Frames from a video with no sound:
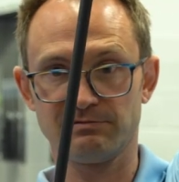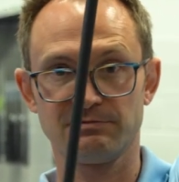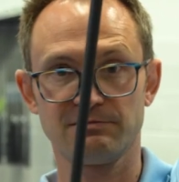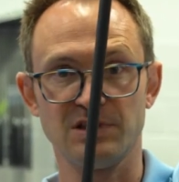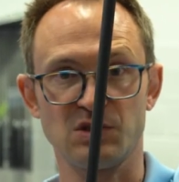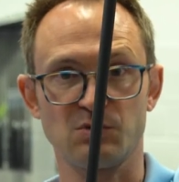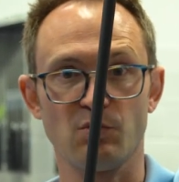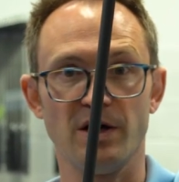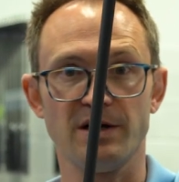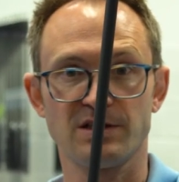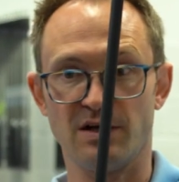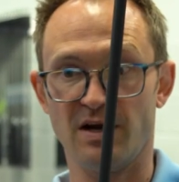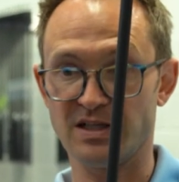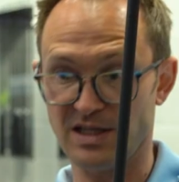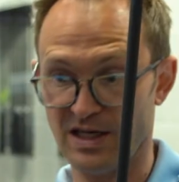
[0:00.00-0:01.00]
this way.
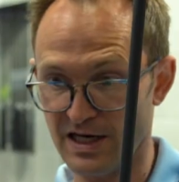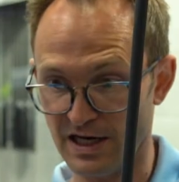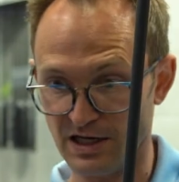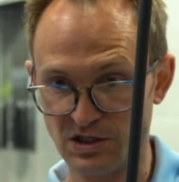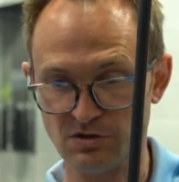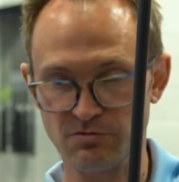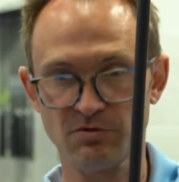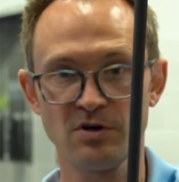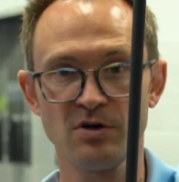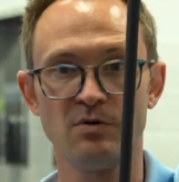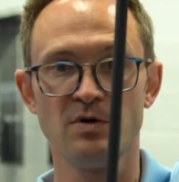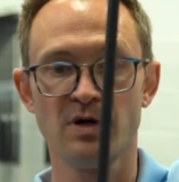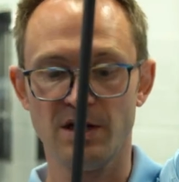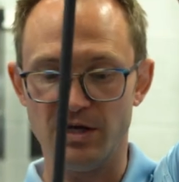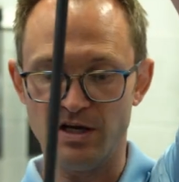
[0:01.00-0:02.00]
So as it kicks
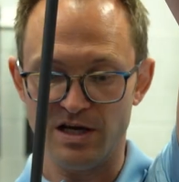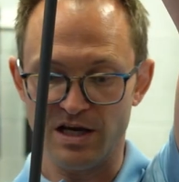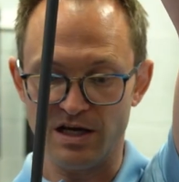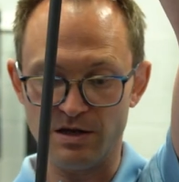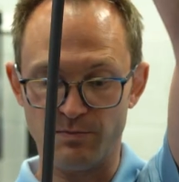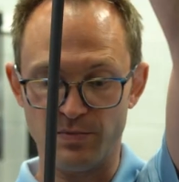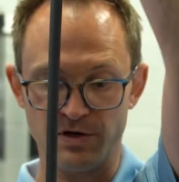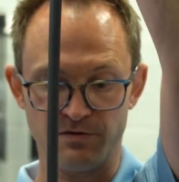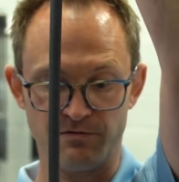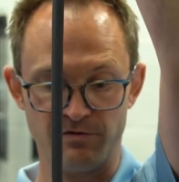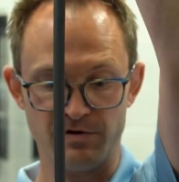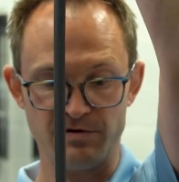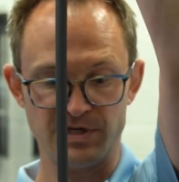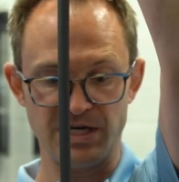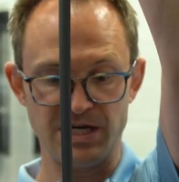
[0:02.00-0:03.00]
through, you get a bit of
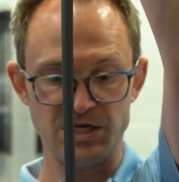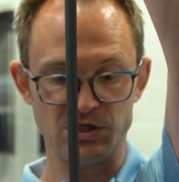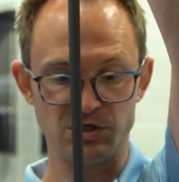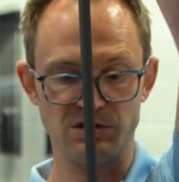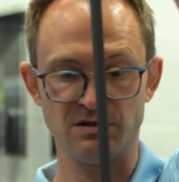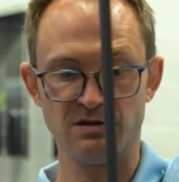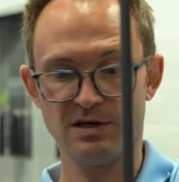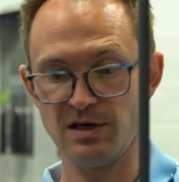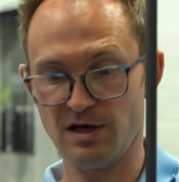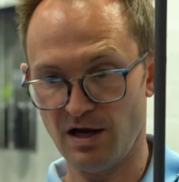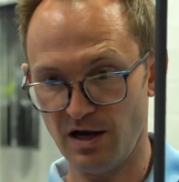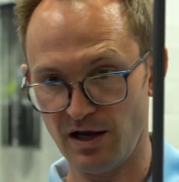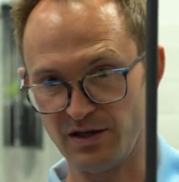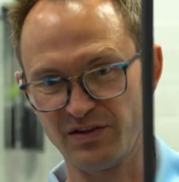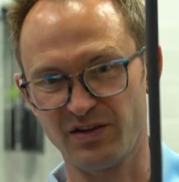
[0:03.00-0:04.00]
rotation
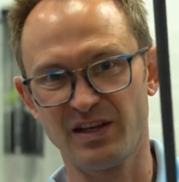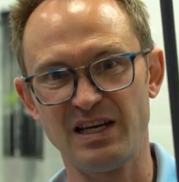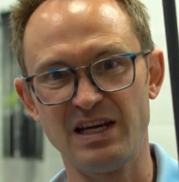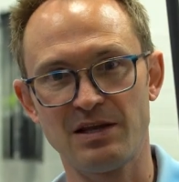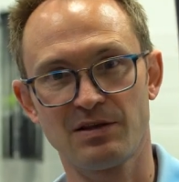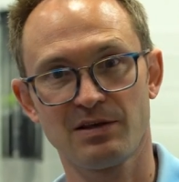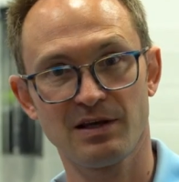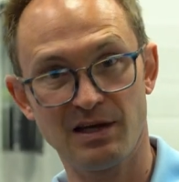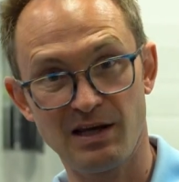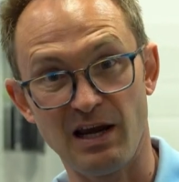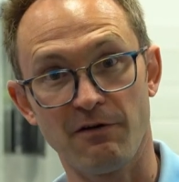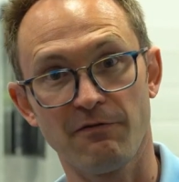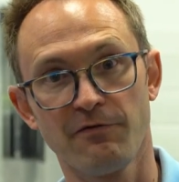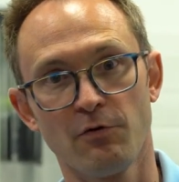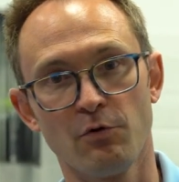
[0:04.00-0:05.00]
underneath,
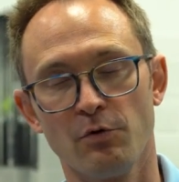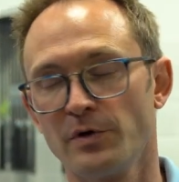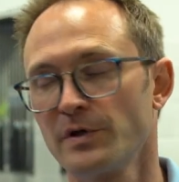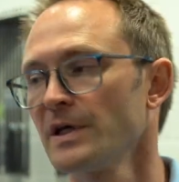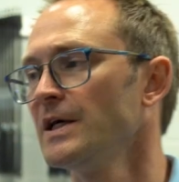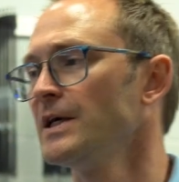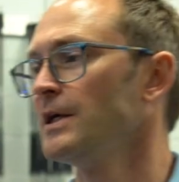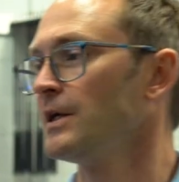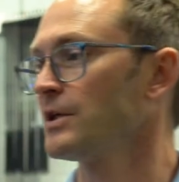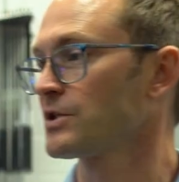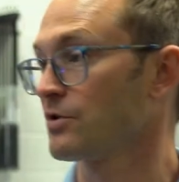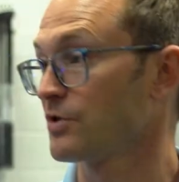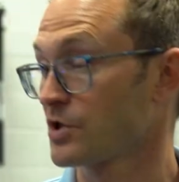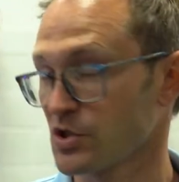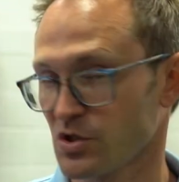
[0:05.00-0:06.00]
kick forward. So
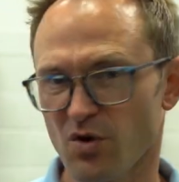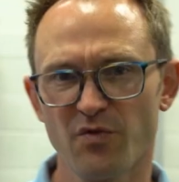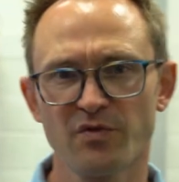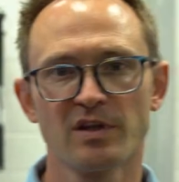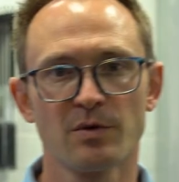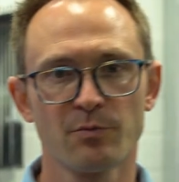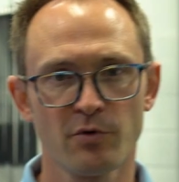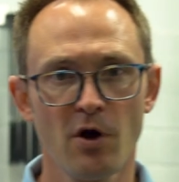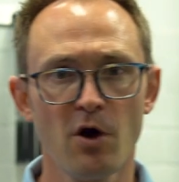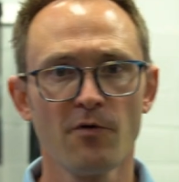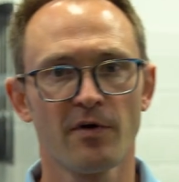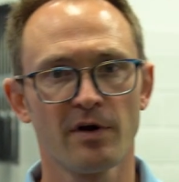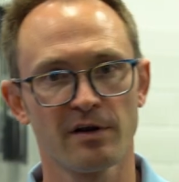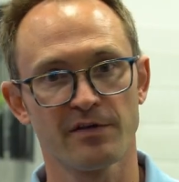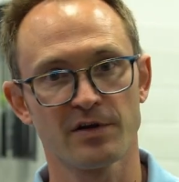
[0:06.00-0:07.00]
the softer the
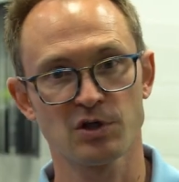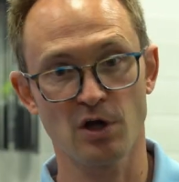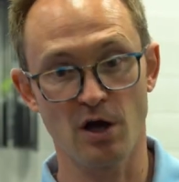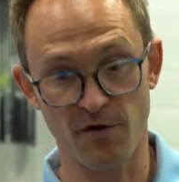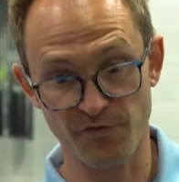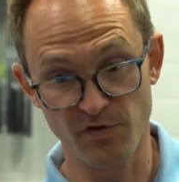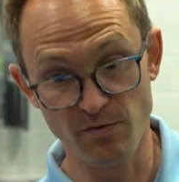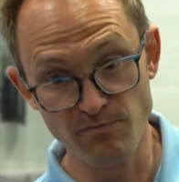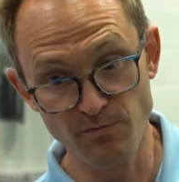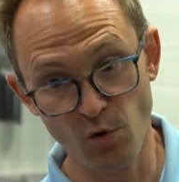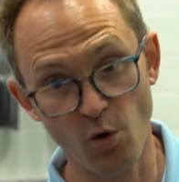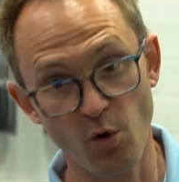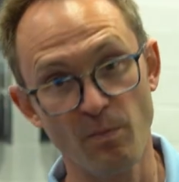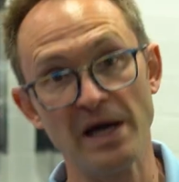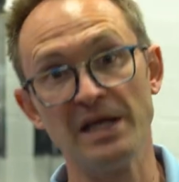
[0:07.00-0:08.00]
profile of the shaft, the
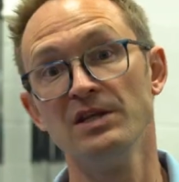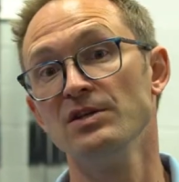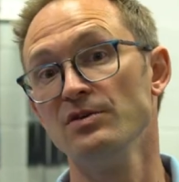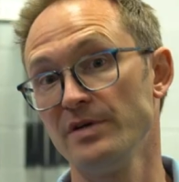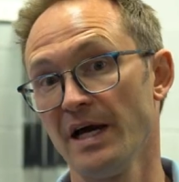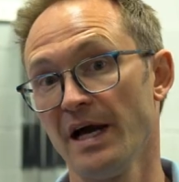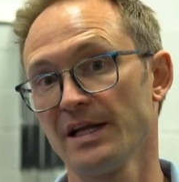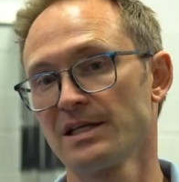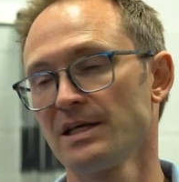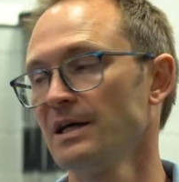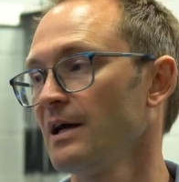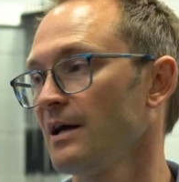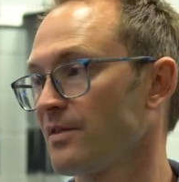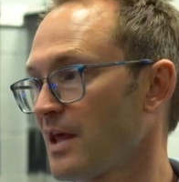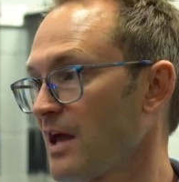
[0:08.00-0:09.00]
more bend you get,
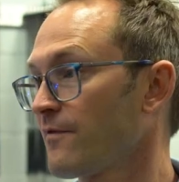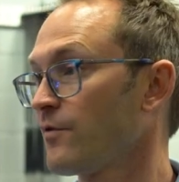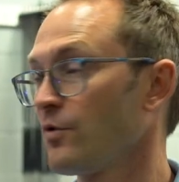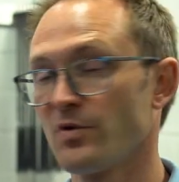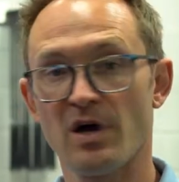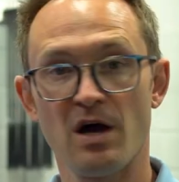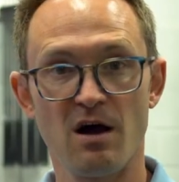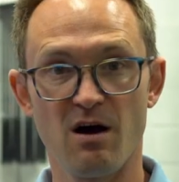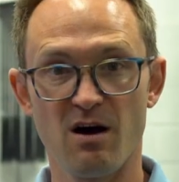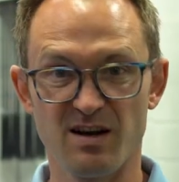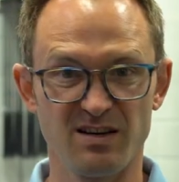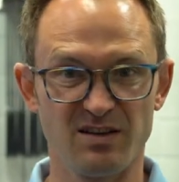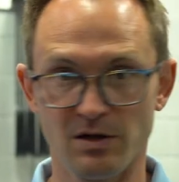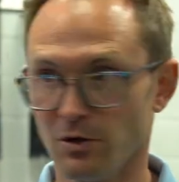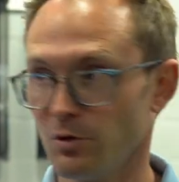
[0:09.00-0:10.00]
and therefore the
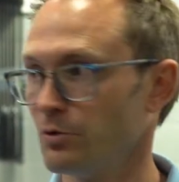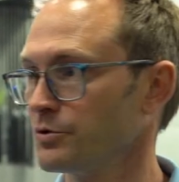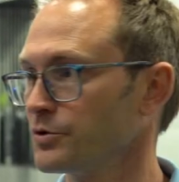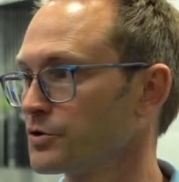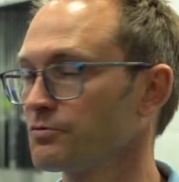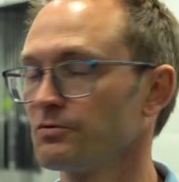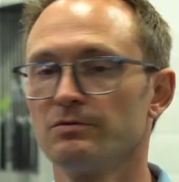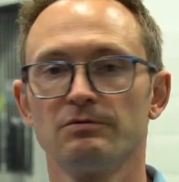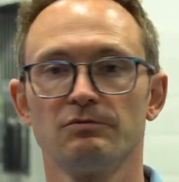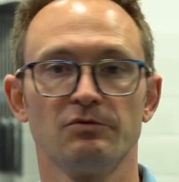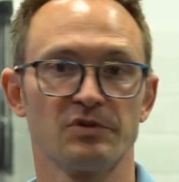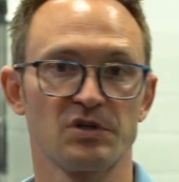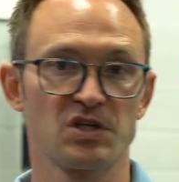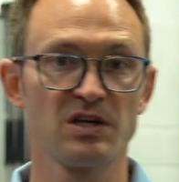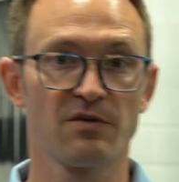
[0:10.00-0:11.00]
higher the launch. Or
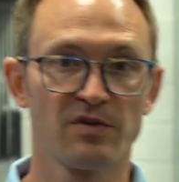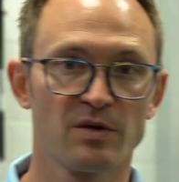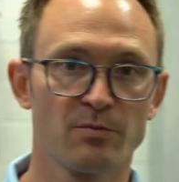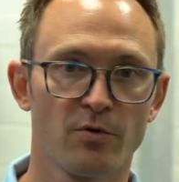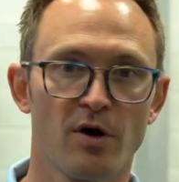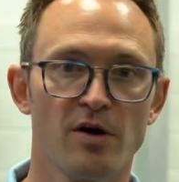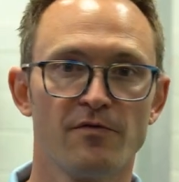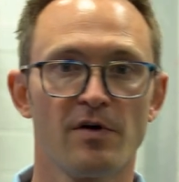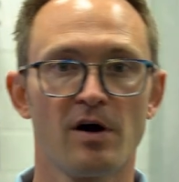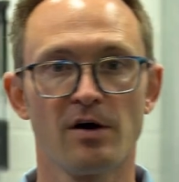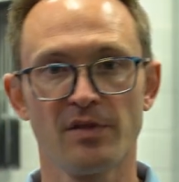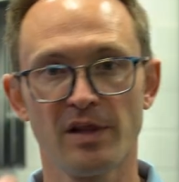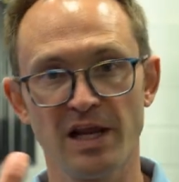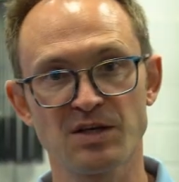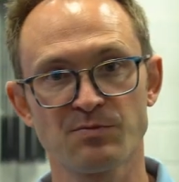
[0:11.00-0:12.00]
the stiffer the profile,
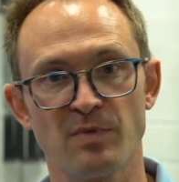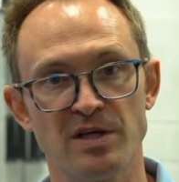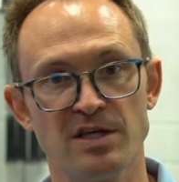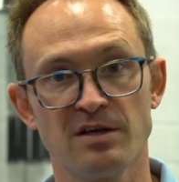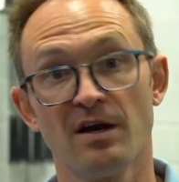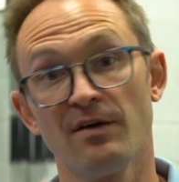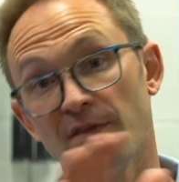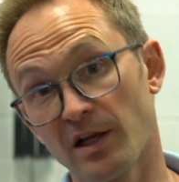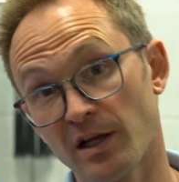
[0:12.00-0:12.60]
the less bend you get, the